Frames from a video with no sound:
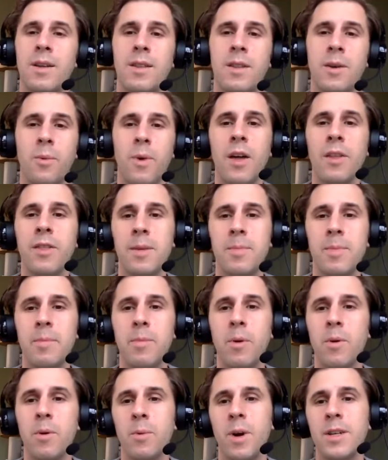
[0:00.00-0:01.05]
the wealthy
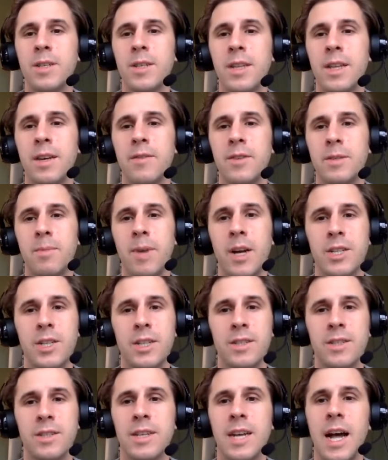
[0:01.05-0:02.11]
people would want to live as much as